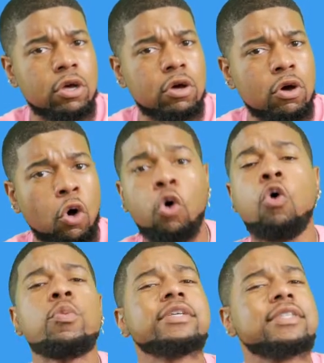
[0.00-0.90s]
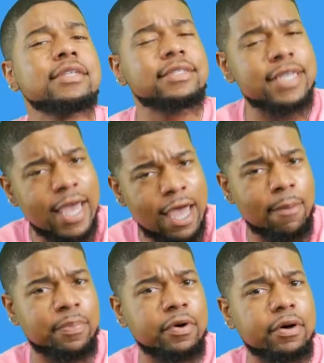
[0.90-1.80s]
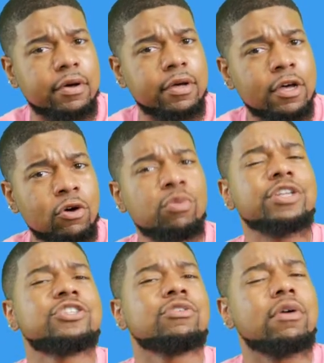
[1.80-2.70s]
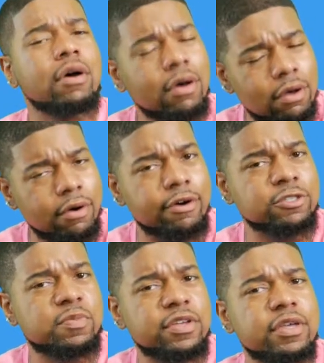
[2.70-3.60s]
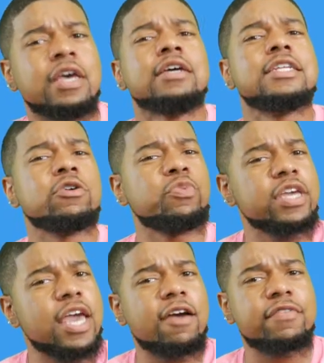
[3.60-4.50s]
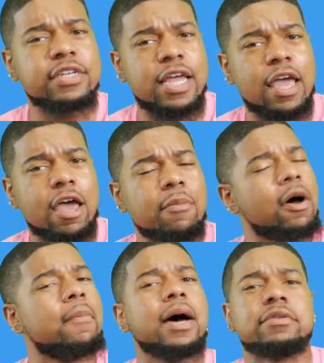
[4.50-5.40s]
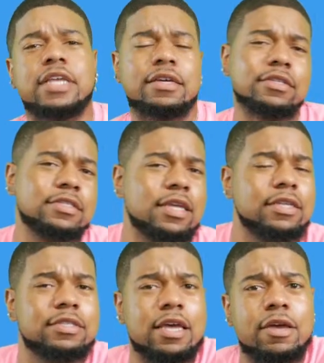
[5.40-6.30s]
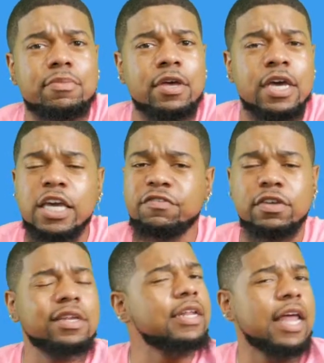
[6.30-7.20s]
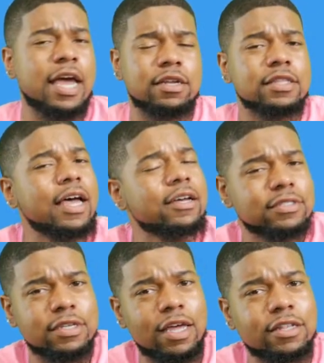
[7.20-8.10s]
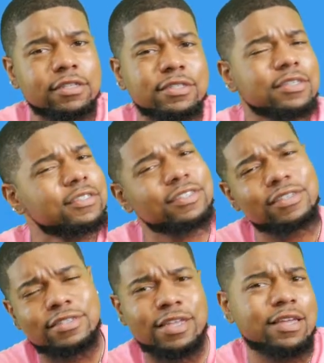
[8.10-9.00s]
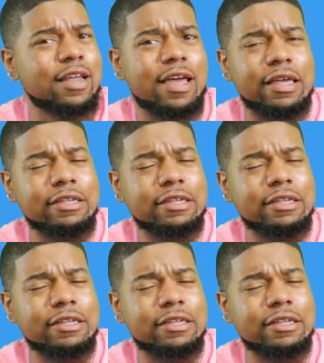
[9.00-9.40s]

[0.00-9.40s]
who was in Tampa with your husband than we gave a damn about that cassette tape. If you didn't have $1,000, sis, just say that.